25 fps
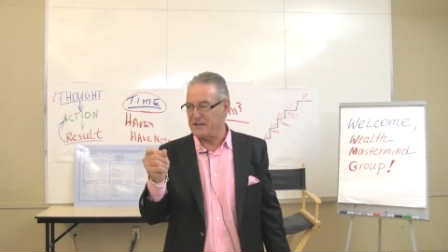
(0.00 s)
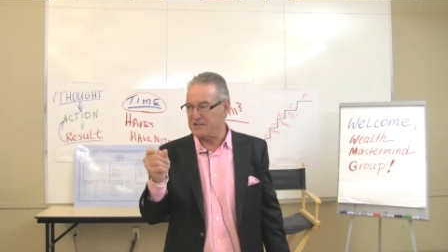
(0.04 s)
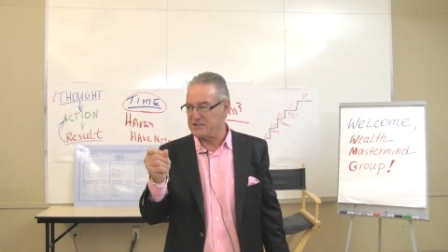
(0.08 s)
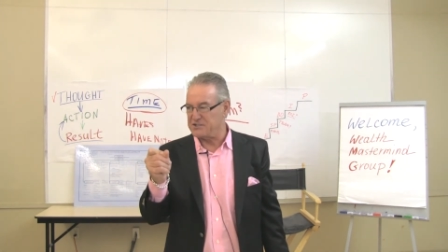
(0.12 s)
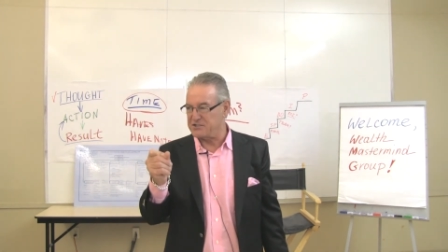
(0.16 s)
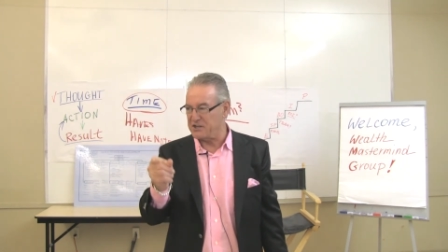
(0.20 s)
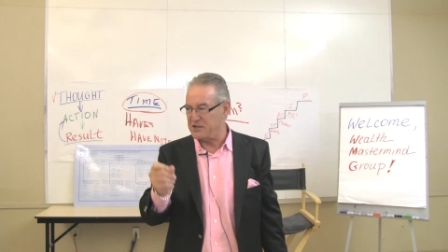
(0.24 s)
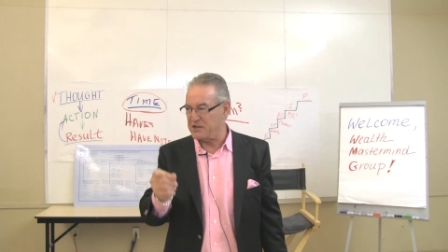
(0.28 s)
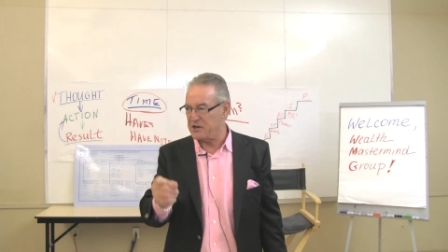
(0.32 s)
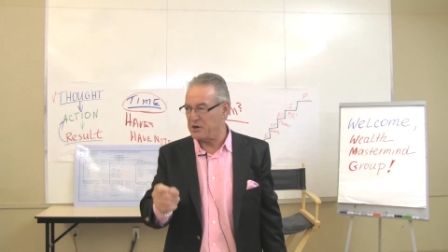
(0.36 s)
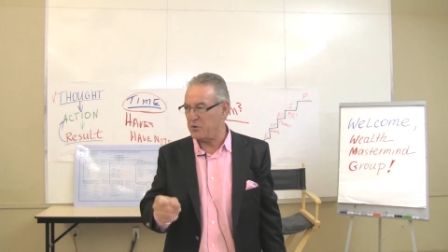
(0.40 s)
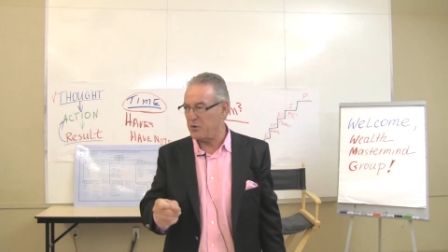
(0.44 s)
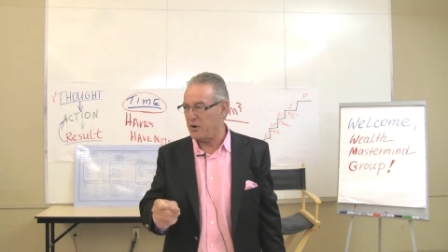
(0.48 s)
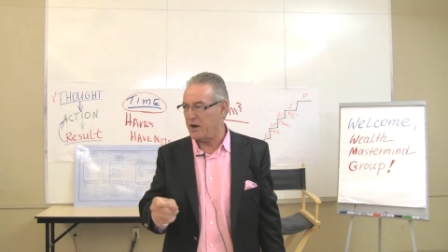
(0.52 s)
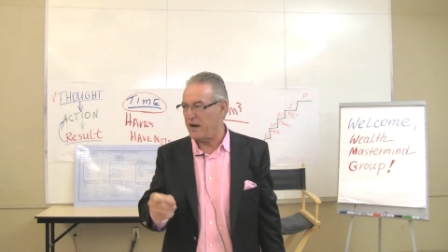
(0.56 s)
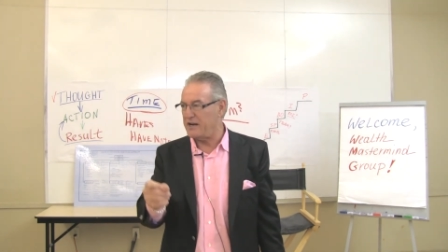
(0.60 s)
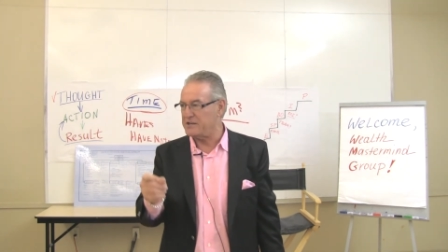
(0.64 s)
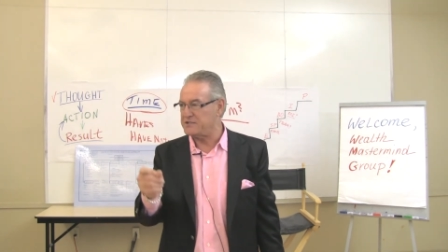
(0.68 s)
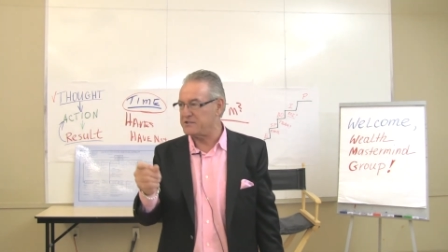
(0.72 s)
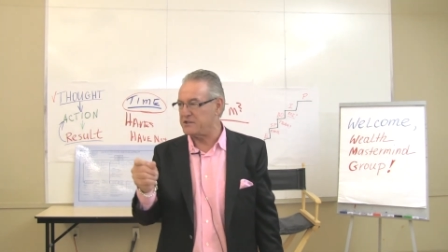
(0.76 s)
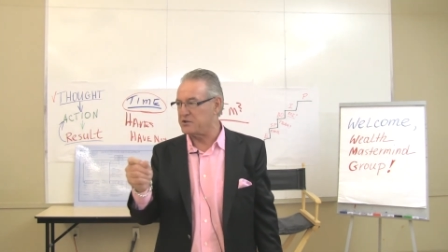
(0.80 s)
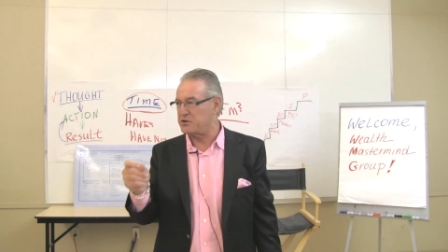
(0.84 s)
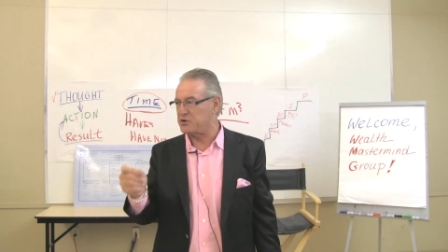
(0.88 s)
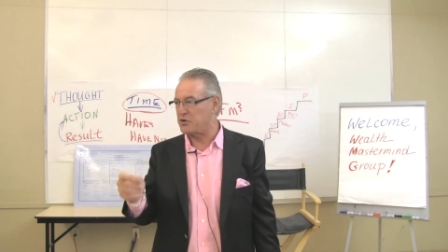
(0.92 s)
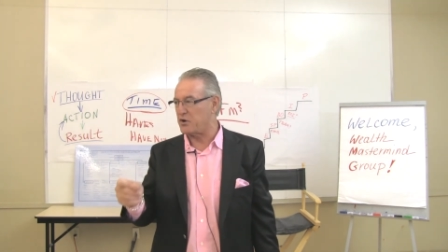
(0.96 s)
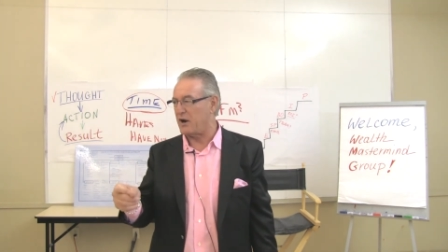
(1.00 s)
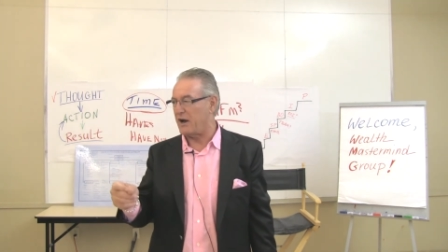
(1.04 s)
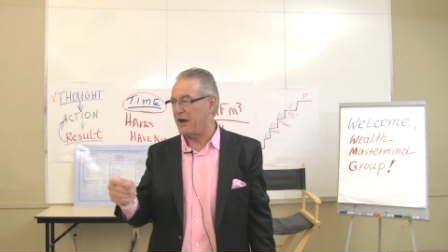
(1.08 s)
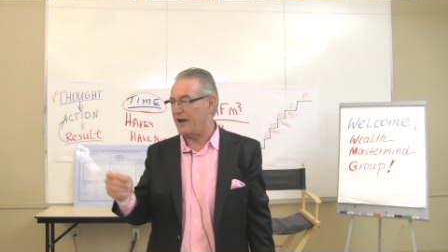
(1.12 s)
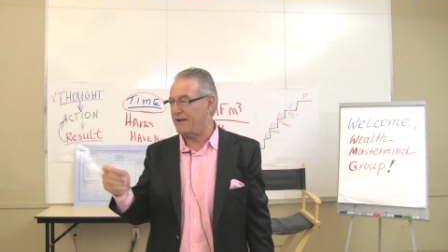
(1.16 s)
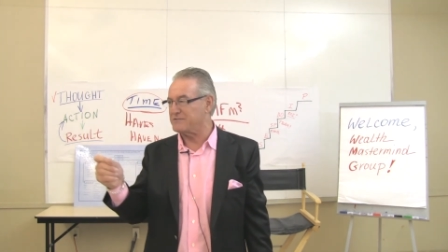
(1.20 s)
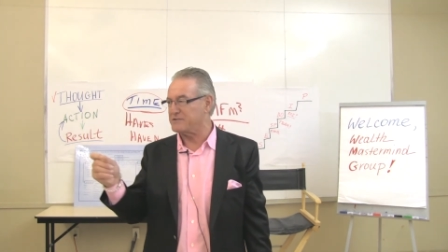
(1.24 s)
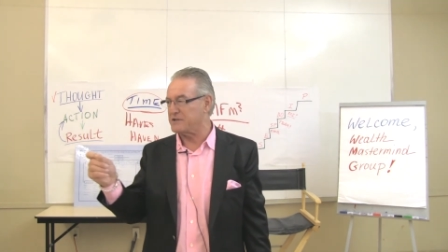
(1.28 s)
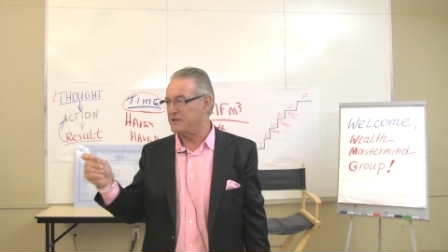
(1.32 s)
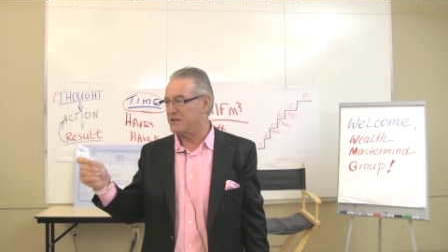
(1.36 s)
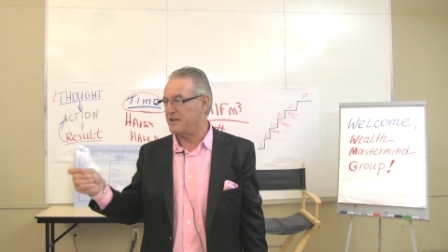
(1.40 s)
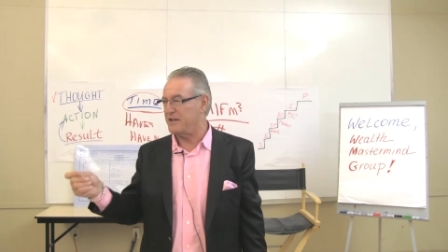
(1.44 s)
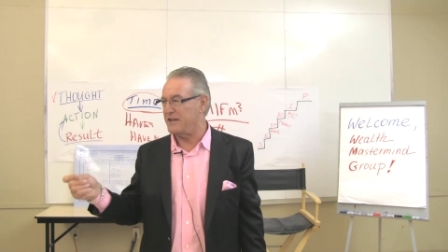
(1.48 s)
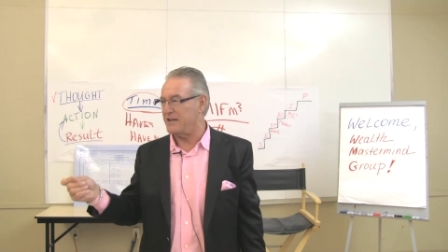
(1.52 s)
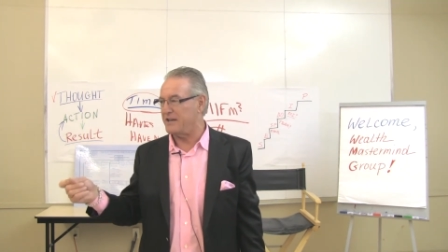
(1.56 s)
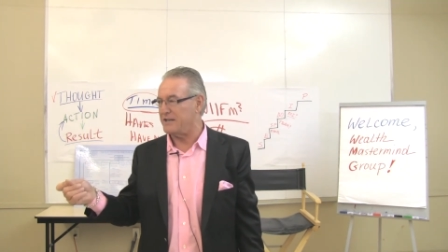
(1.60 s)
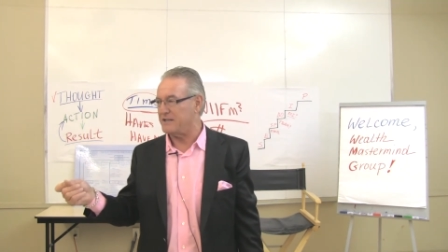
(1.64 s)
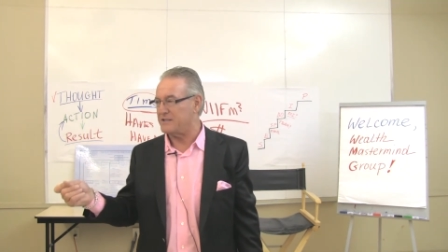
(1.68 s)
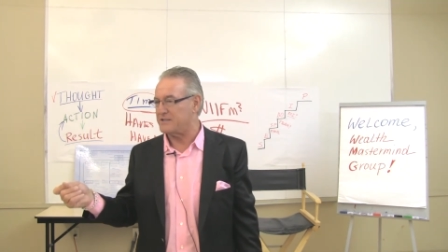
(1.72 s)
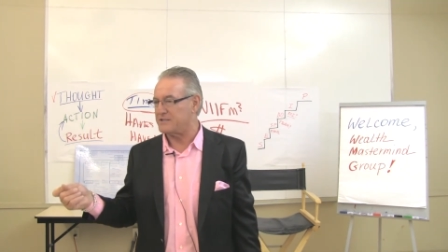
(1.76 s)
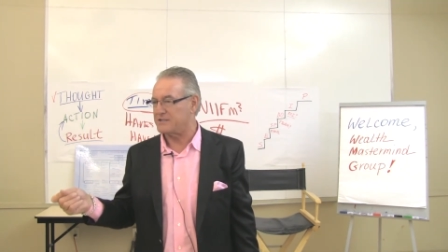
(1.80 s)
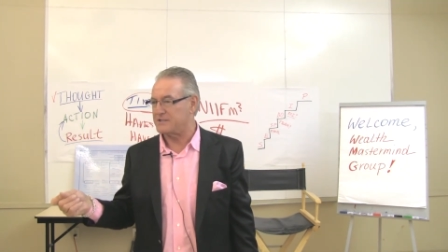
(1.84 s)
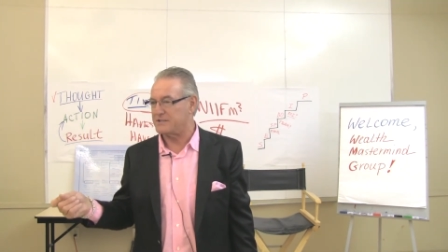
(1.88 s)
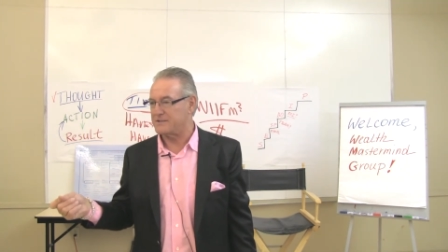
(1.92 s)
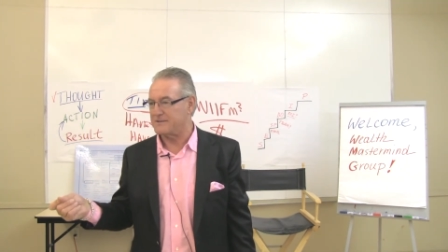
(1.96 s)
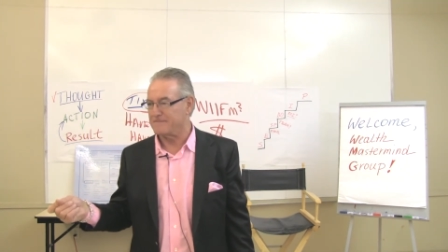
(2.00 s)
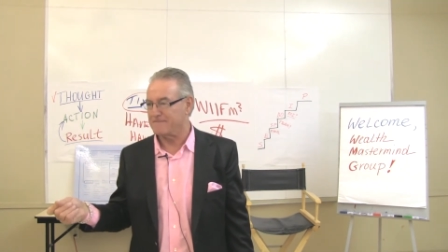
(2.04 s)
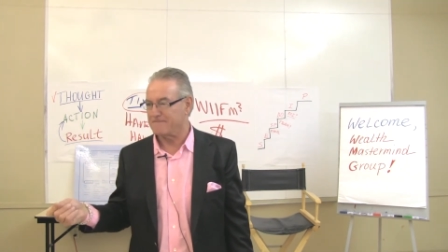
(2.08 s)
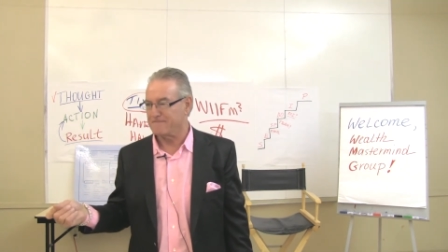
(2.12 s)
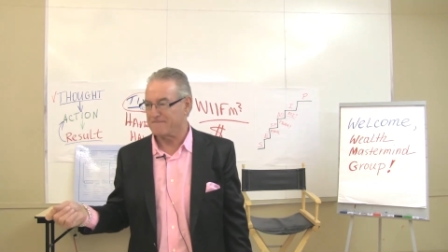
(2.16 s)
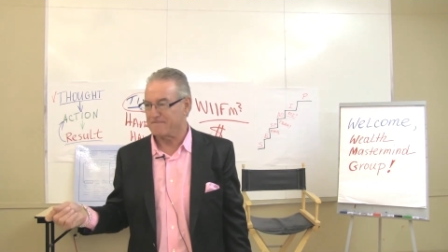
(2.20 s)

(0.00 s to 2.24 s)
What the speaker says: generates and drives leads.